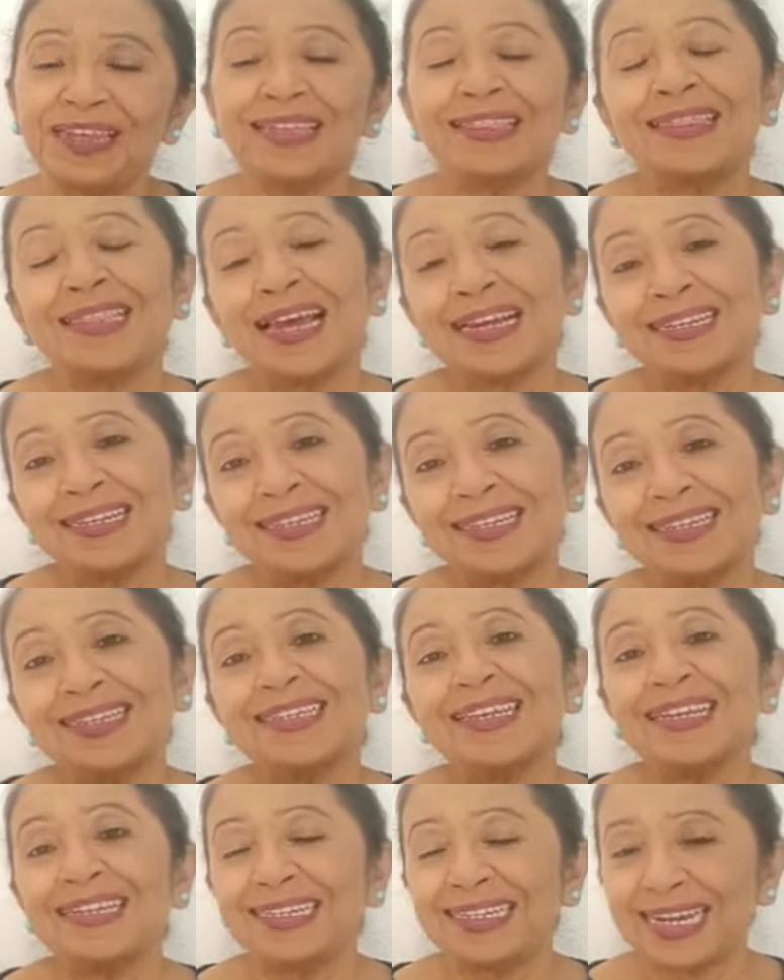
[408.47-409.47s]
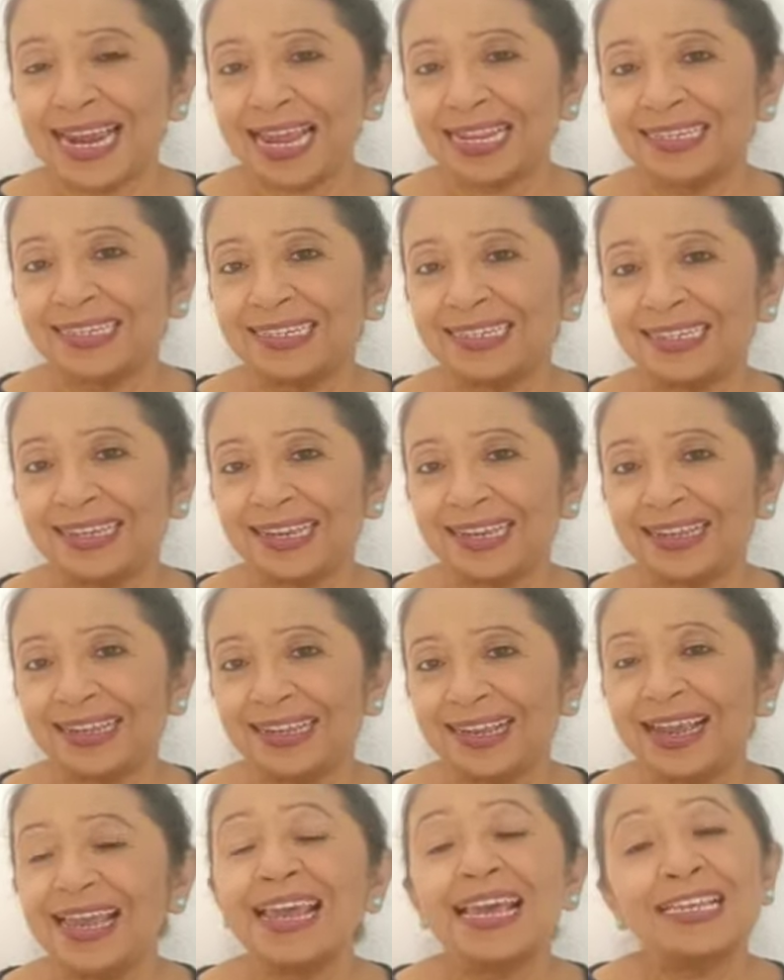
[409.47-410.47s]
That is dancing.
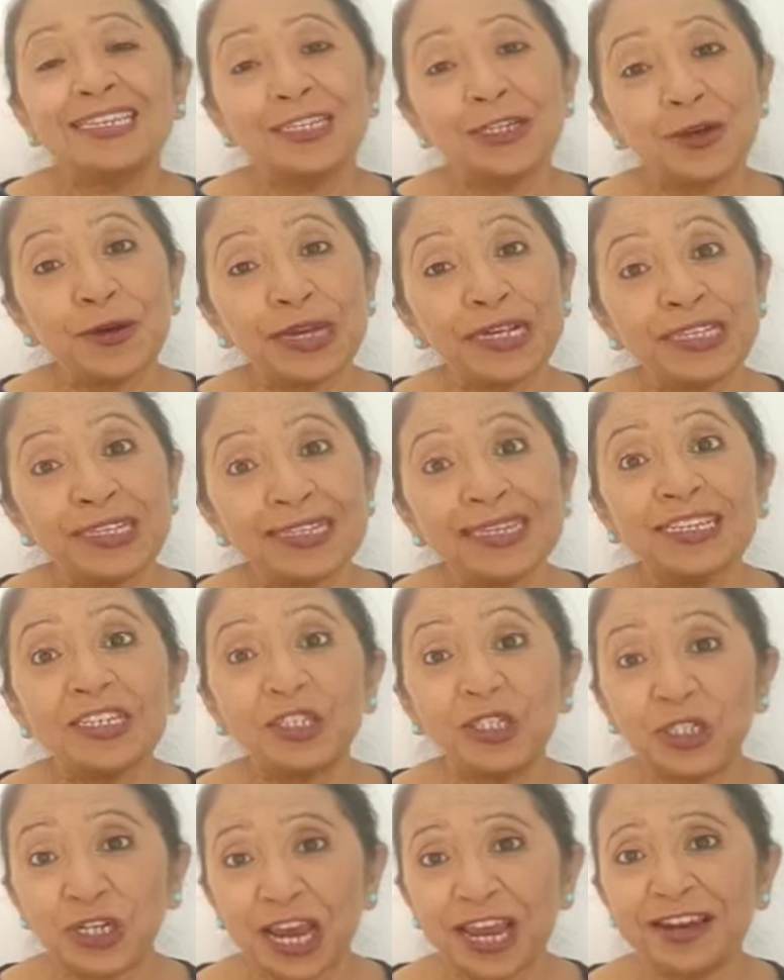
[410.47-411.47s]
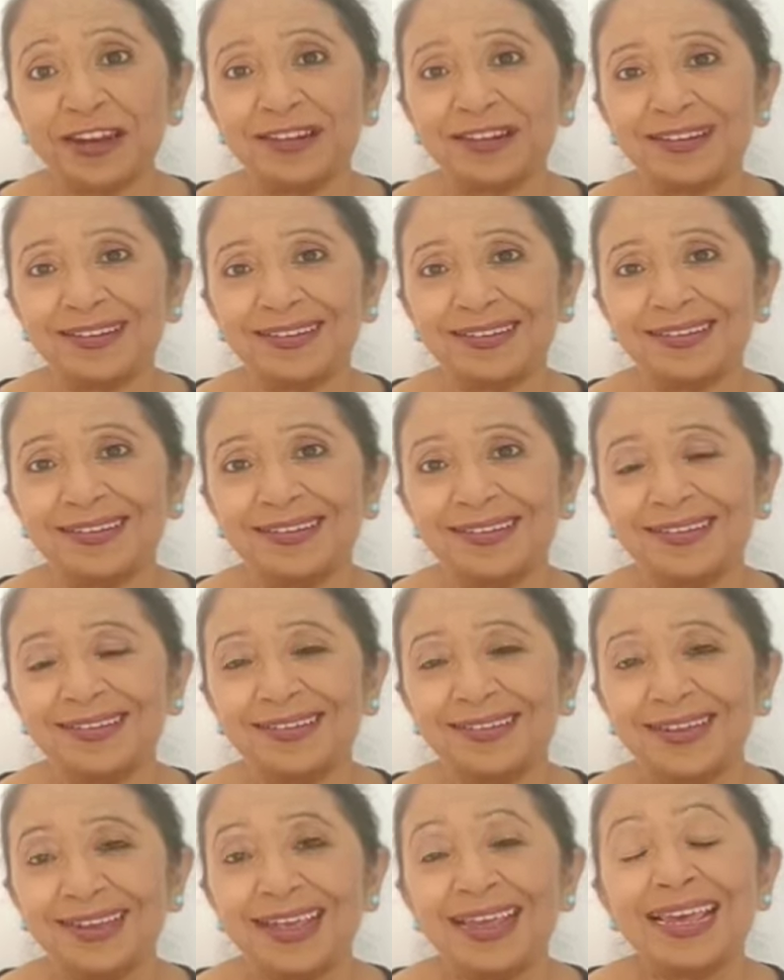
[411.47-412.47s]
So it's a gerund.
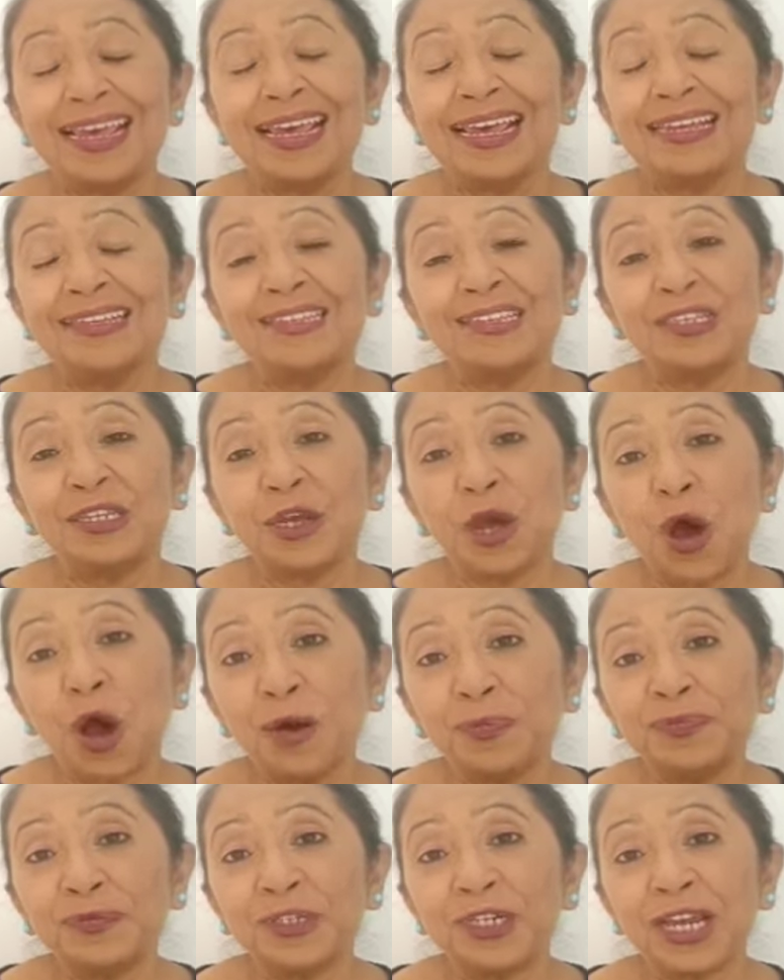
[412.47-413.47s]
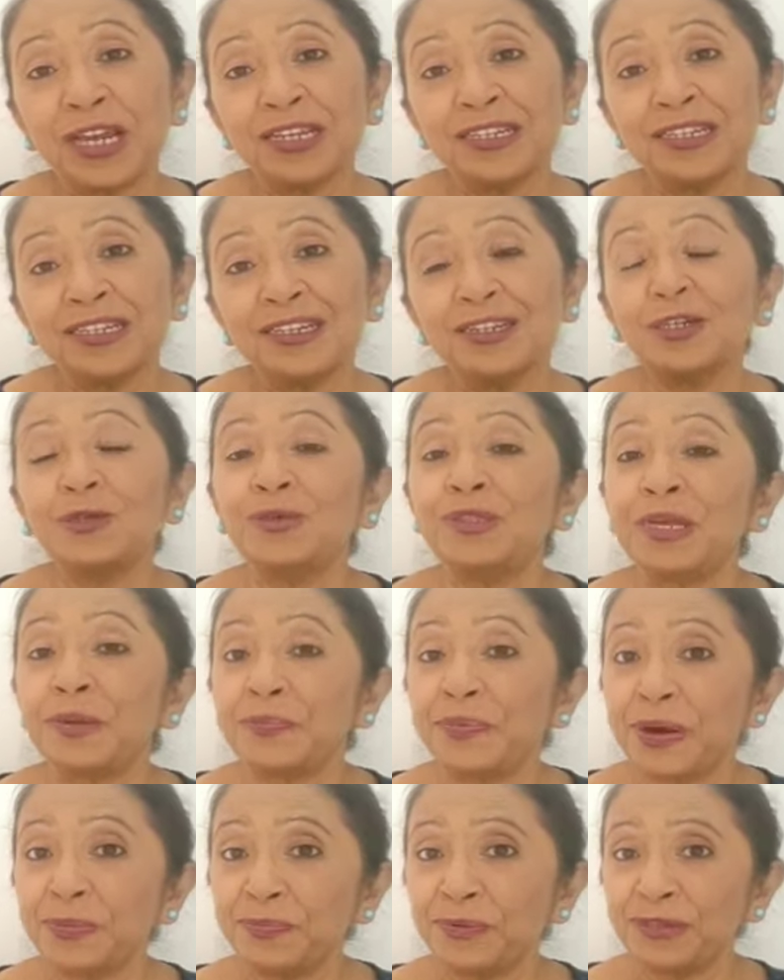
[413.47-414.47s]
It's the object to the
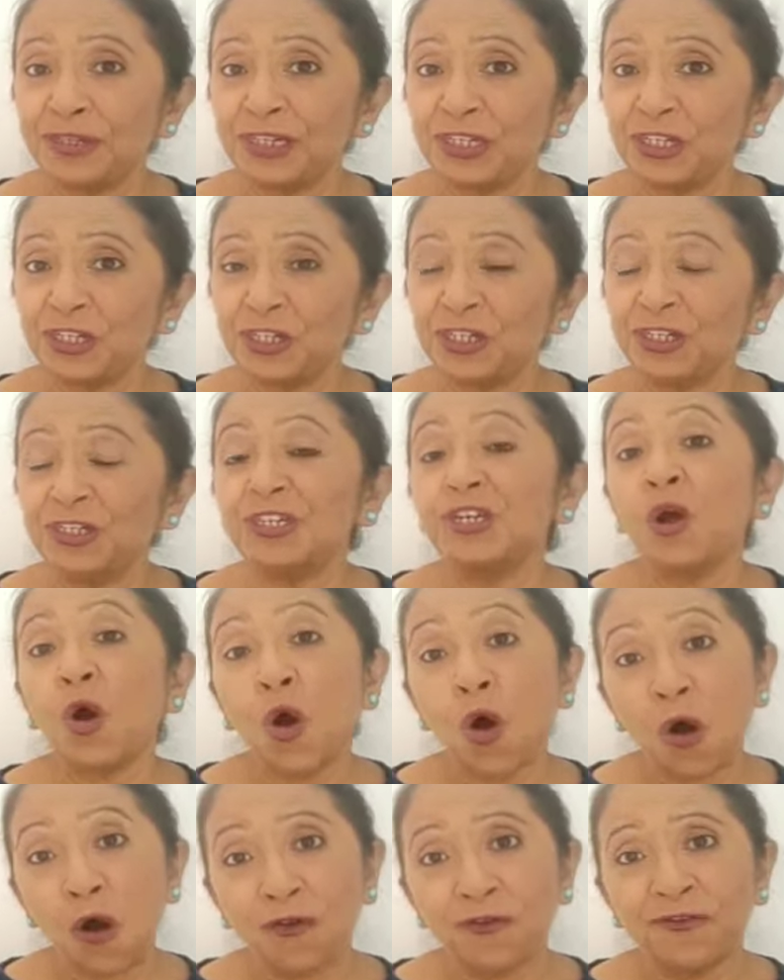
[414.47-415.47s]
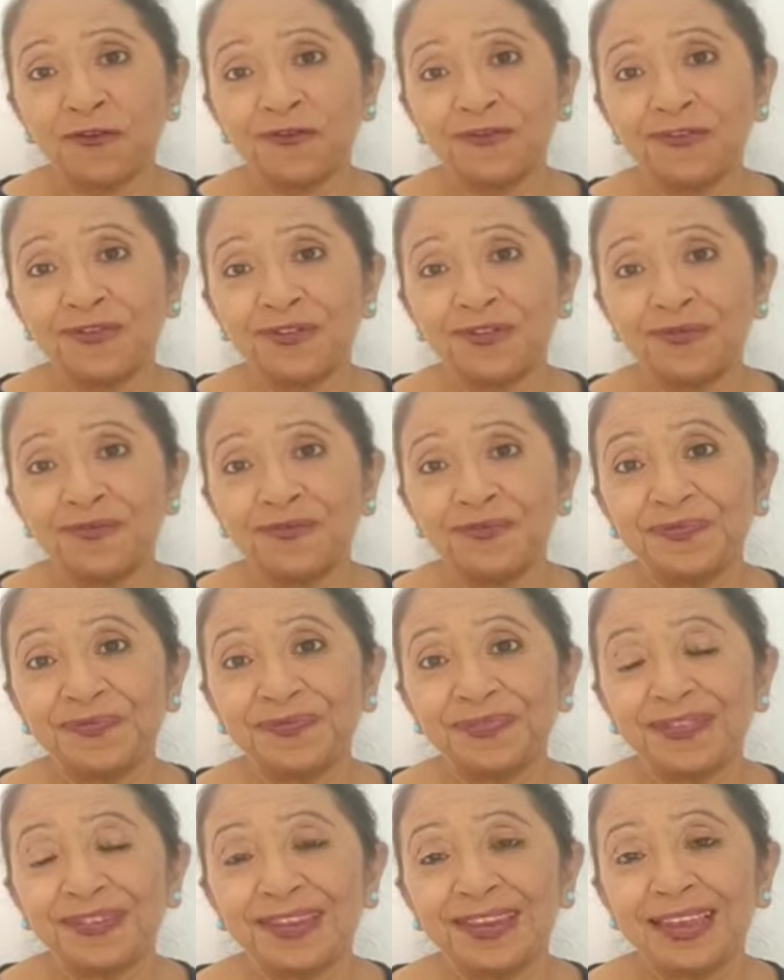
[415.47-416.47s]
preposition of.
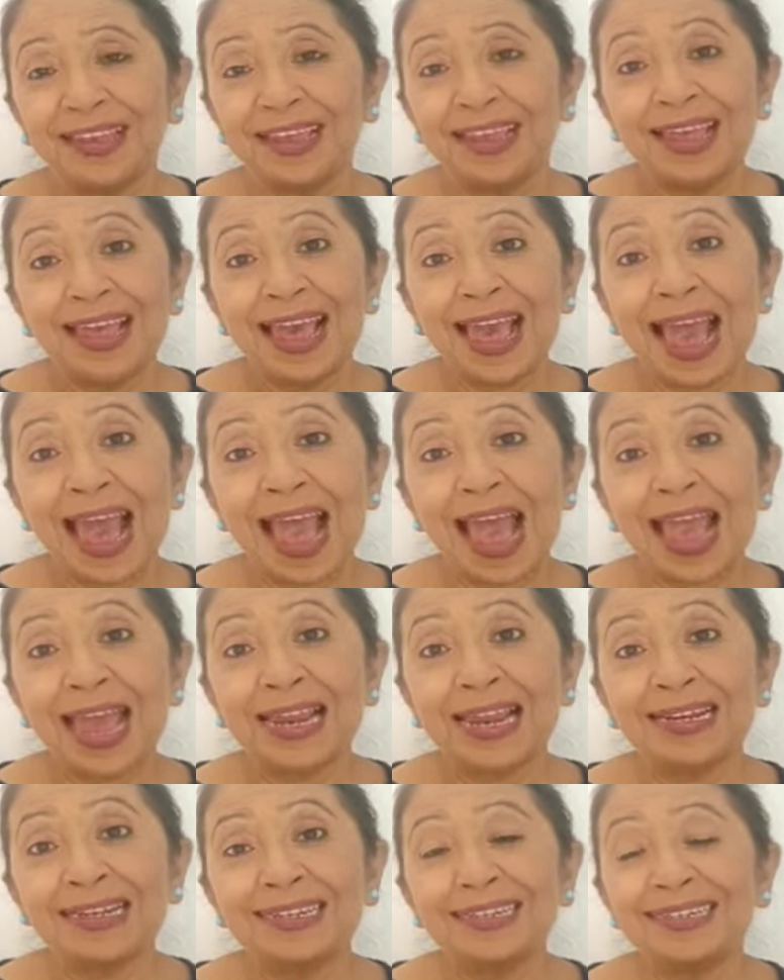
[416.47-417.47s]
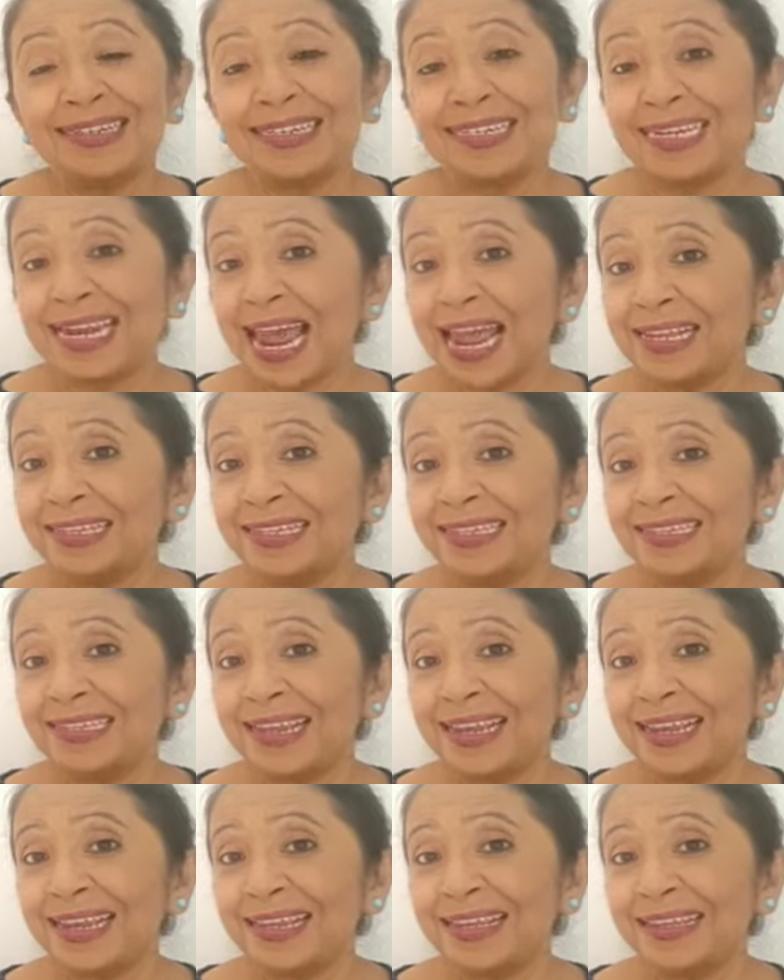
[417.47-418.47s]
And
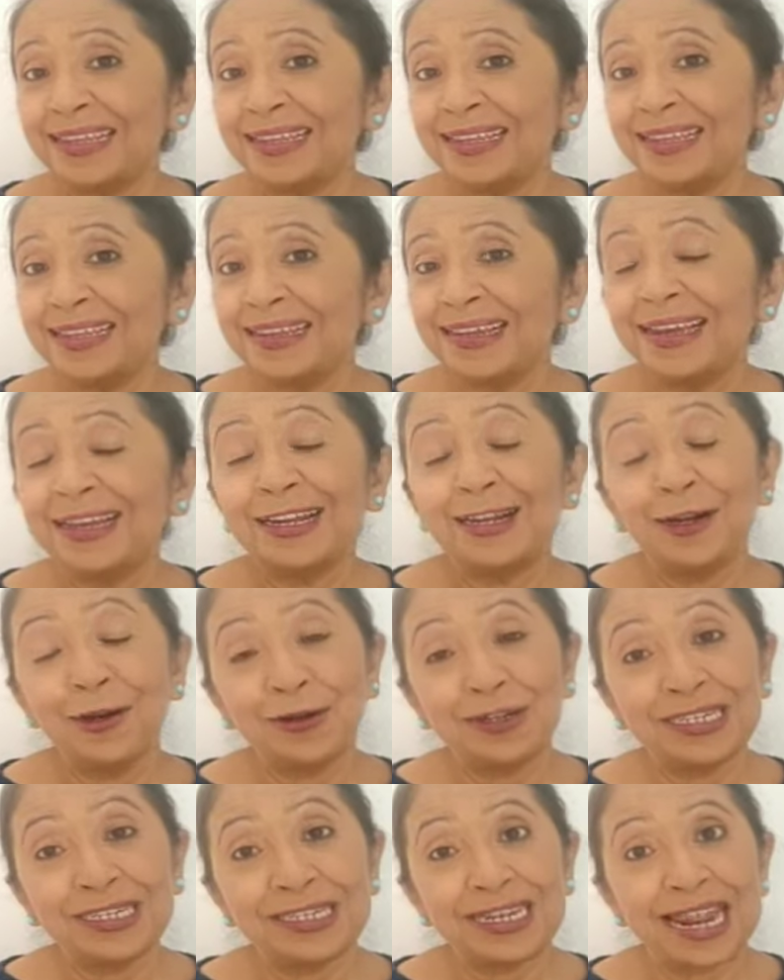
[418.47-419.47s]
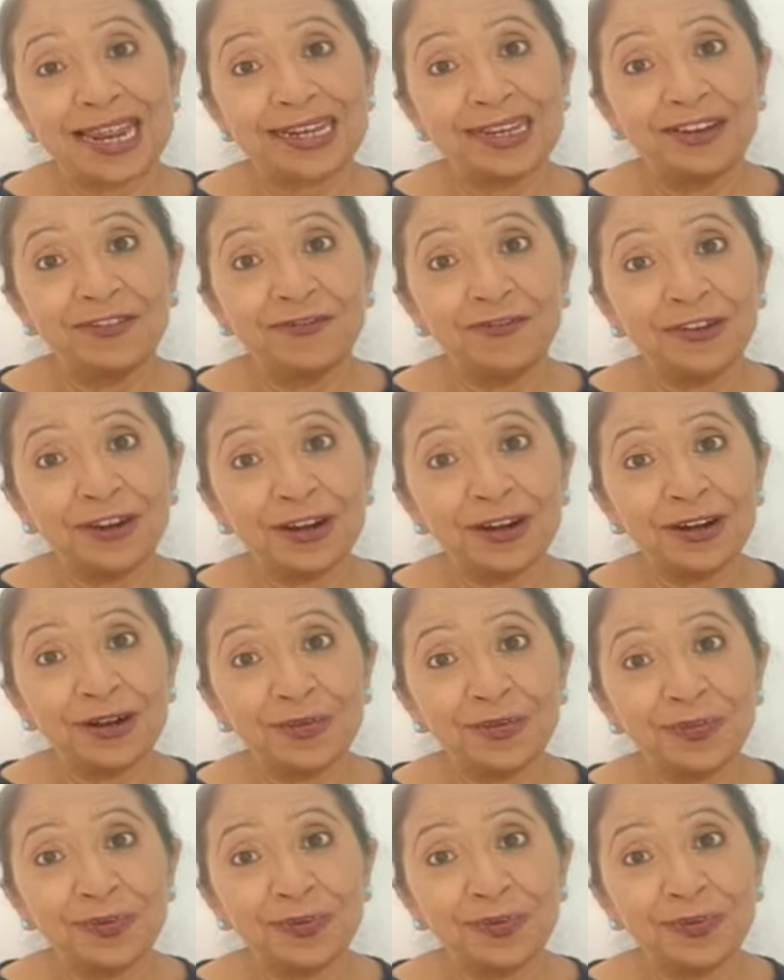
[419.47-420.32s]
dancing looks like a verb